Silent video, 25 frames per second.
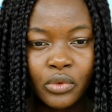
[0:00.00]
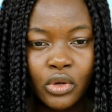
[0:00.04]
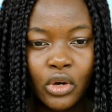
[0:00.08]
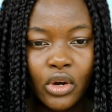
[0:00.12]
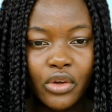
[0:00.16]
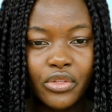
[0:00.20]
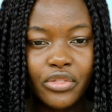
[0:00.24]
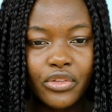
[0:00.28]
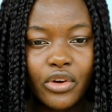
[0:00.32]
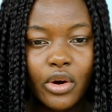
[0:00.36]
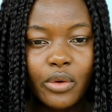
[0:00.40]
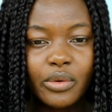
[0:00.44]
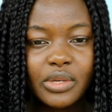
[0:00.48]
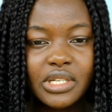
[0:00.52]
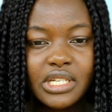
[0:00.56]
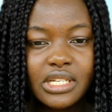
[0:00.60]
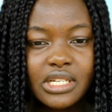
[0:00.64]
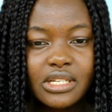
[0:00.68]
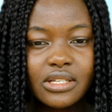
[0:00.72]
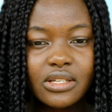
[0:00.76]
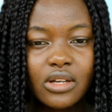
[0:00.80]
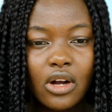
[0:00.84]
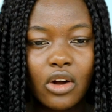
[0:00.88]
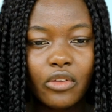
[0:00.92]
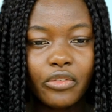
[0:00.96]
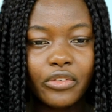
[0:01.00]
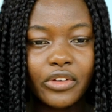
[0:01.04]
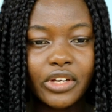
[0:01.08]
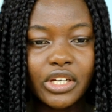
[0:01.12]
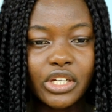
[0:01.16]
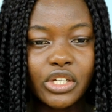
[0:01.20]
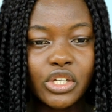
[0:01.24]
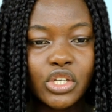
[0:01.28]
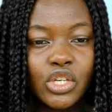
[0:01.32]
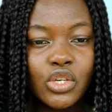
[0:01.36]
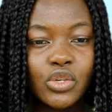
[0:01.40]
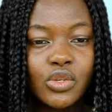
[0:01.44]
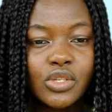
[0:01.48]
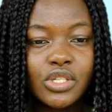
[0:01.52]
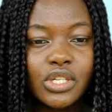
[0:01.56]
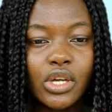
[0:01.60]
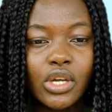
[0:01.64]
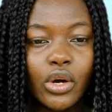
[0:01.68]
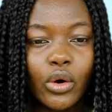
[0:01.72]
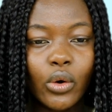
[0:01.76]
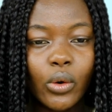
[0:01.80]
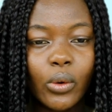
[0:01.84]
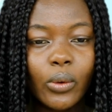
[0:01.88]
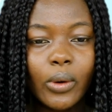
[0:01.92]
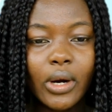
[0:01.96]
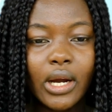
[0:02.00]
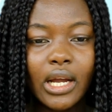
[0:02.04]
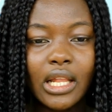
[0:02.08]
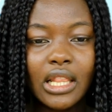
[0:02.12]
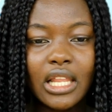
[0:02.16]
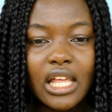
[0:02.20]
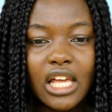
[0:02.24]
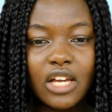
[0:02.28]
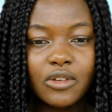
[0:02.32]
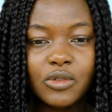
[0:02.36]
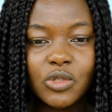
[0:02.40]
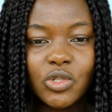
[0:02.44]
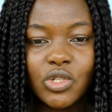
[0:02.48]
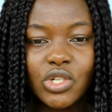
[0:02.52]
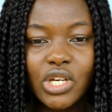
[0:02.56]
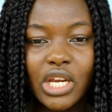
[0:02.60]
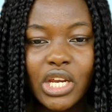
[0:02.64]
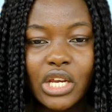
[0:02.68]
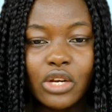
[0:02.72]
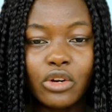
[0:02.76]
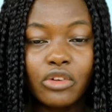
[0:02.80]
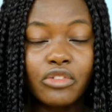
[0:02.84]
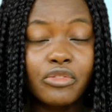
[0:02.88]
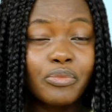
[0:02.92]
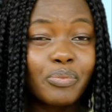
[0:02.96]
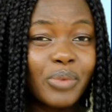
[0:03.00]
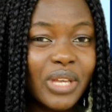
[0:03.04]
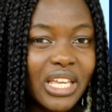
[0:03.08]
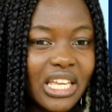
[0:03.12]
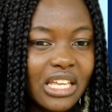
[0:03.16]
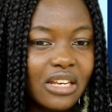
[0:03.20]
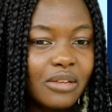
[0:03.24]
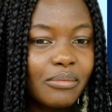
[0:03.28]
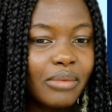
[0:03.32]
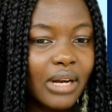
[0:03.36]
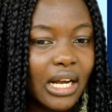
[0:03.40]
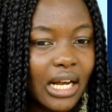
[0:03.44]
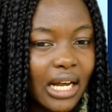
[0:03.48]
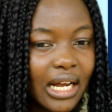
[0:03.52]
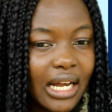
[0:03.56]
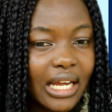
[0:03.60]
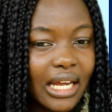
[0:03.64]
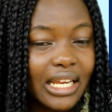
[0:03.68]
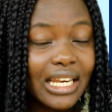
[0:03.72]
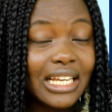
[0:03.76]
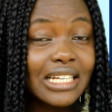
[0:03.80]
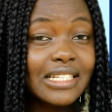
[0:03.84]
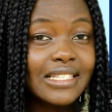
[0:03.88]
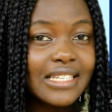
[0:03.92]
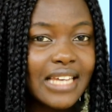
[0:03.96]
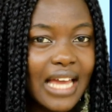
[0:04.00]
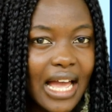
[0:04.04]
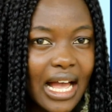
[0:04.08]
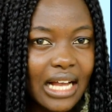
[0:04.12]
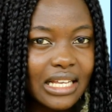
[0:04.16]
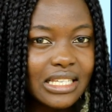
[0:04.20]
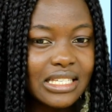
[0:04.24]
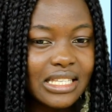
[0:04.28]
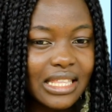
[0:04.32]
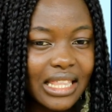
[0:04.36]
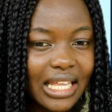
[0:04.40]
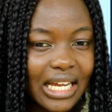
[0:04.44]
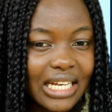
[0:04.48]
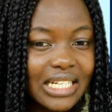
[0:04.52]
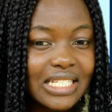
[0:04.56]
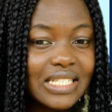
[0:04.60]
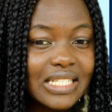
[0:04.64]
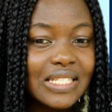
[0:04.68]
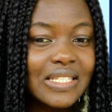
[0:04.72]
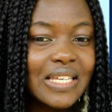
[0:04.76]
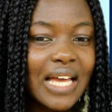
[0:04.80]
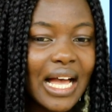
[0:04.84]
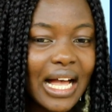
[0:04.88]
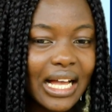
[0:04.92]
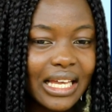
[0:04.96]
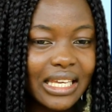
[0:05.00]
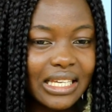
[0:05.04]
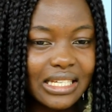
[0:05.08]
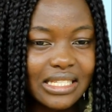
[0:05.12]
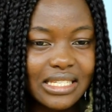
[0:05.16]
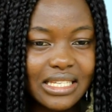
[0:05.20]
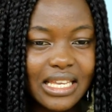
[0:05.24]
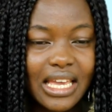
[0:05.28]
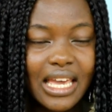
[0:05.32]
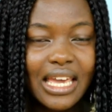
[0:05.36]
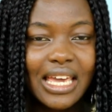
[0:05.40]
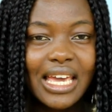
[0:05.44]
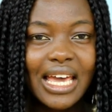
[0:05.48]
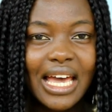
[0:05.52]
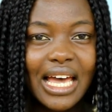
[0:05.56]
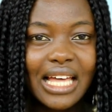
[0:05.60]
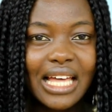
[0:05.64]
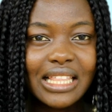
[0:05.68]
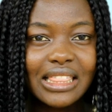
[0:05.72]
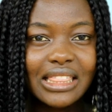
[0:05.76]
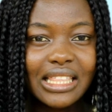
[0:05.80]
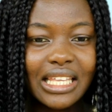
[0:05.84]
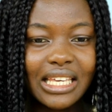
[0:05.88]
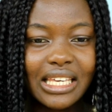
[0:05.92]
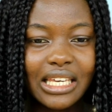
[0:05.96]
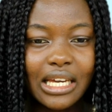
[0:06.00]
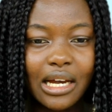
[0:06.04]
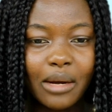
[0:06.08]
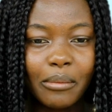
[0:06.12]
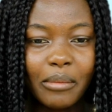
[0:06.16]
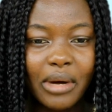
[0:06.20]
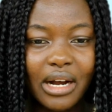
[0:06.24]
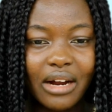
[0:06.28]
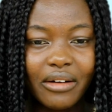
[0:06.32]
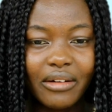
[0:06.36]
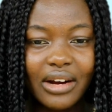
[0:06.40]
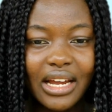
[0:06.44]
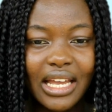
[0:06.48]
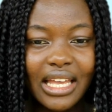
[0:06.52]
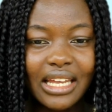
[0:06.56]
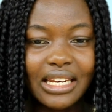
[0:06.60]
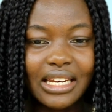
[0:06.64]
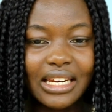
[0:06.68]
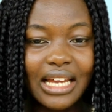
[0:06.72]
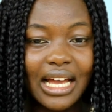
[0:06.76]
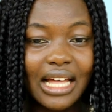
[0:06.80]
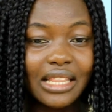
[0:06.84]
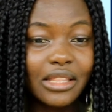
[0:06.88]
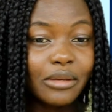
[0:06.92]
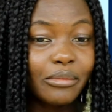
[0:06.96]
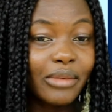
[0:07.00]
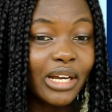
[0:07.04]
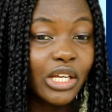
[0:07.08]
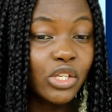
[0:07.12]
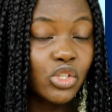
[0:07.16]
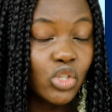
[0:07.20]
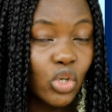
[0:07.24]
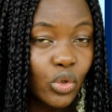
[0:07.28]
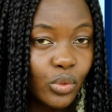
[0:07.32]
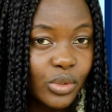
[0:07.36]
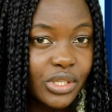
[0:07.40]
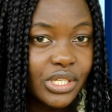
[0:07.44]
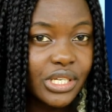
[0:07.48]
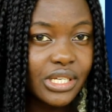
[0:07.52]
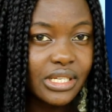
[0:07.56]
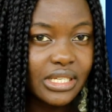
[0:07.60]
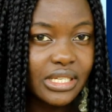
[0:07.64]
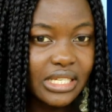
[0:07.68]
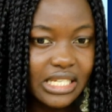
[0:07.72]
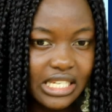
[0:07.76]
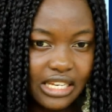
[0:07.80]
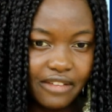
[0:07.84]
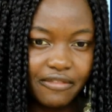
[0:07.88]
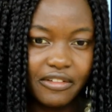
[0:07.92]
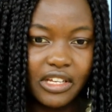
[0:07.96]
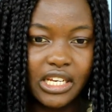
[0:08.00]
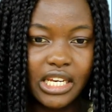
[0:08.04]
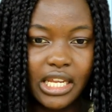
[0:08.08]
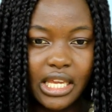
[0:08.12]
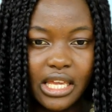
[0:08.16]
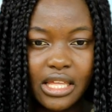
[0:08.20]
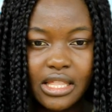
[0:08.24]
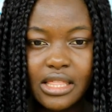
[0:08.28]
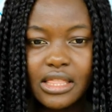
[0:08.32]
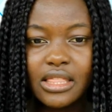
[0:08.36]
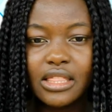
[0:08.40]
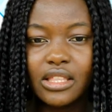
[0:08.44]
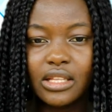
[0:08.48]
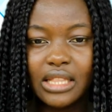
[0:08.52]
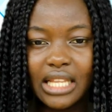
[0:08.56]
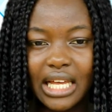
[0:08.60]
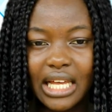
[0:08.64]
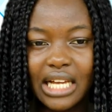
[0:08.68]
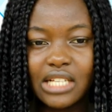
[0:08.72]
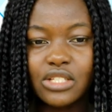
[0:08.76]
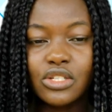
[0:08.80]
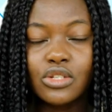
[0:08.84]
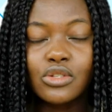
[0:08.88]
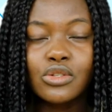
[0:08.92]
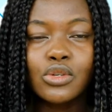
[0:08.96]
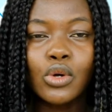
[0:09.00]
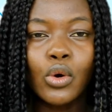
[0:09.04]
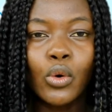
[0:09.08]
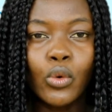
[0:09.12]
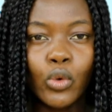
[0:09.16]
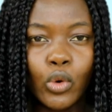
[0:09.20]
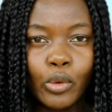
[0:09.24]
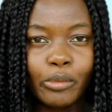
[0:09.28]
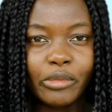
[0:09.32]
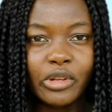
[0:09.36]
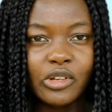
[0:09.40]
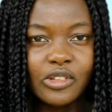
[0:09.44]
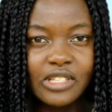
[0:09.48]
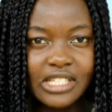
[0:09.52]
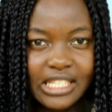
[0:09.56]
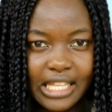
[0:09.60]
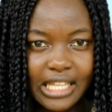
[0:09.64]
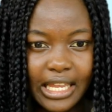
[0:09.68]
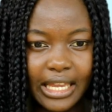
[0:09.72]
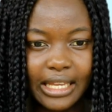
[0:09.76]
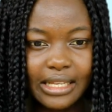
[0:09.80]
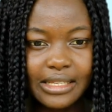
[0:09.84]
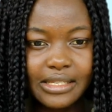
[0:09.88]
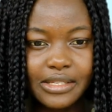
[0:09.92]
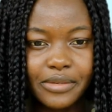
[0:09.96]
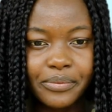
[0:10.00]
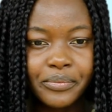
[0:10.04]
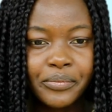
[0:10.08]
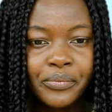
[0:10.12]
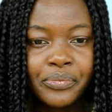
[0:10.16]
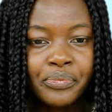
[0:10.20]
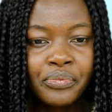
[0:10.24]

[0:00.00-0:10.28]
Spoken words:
Authorities often accuse the OLF chain of being behind attacks that target ethnic Amhara and other minorities living in the largest Oromo state.